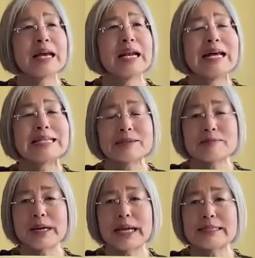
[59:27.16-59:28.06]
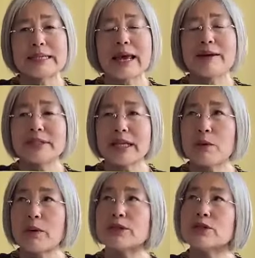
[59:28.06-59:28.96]
lesson plans every day,
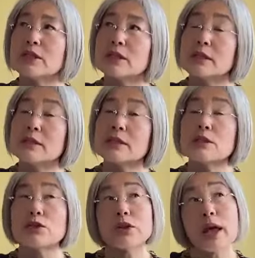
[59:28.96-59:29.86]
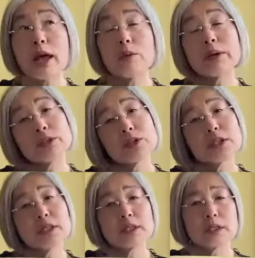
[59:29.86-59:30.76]
what to teach today, what to
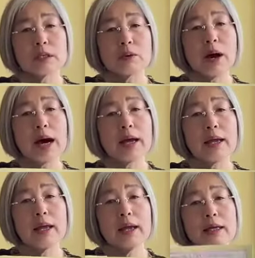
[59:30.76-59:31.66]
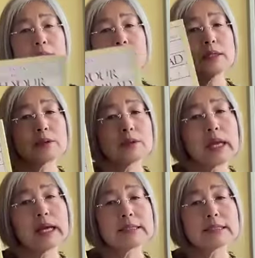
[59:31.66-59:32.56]
teach. Why? This one
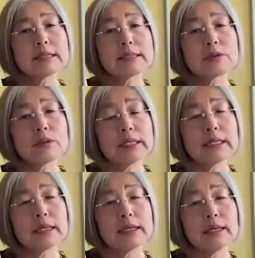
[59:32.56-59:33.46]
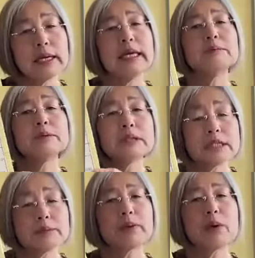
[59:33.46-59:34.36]
has this reading. Even
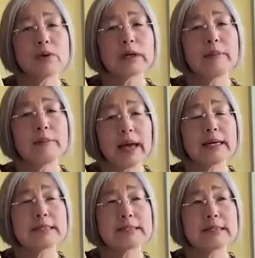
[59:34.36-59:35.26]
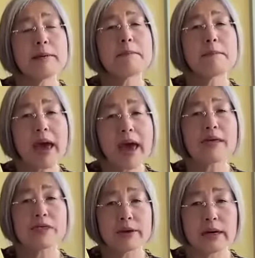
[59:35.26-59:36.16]
this program has
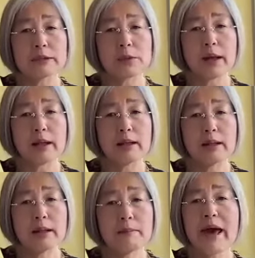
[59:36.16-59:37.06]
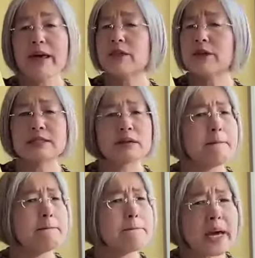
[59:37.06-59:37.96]
math as well. Math is
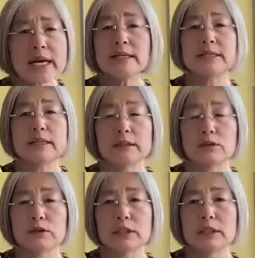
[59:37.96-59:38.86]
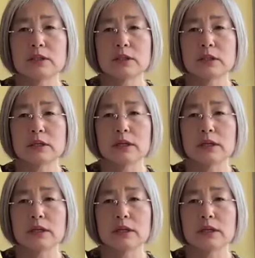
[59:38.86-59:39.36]
amazing to teach.